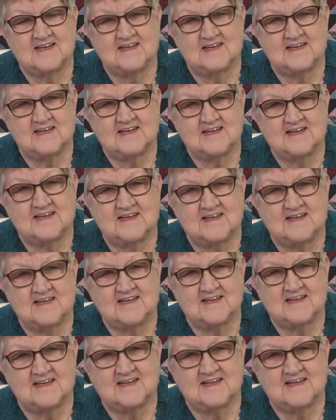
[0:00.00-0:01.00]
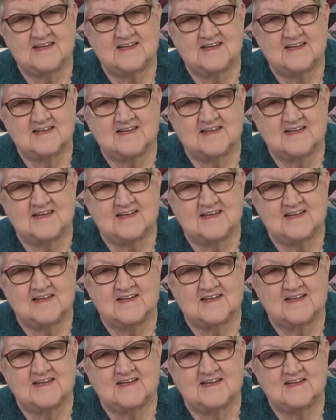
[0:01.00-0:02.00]

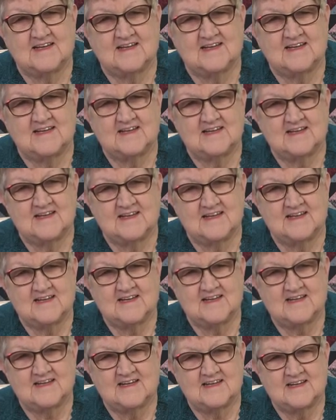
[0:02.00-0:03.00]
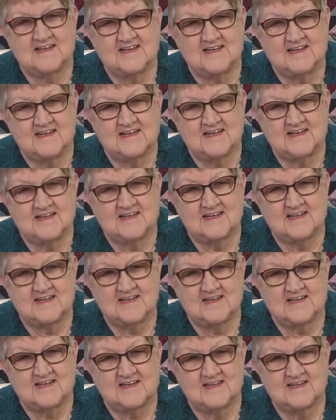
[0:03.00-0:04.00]

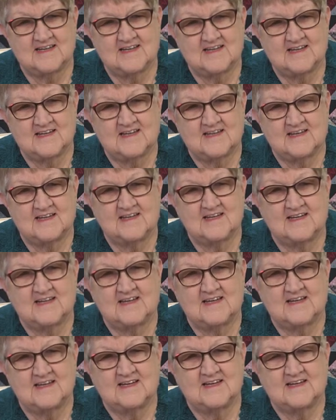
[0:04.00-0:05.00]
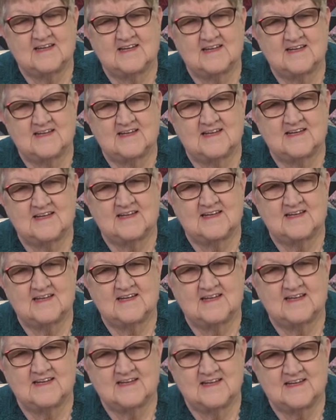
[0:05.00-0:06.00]

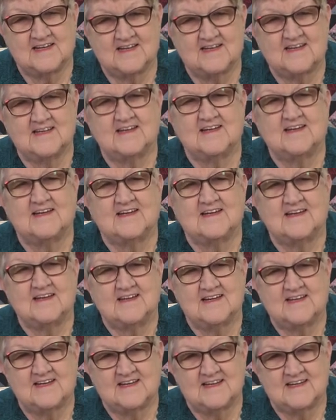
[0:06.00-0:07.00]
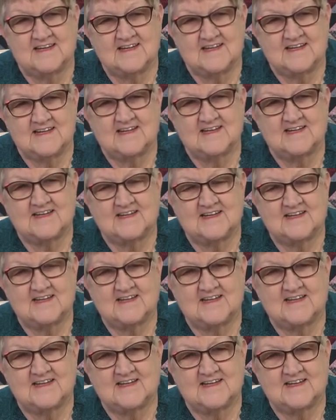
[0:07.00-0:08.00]
The person shown says nothing.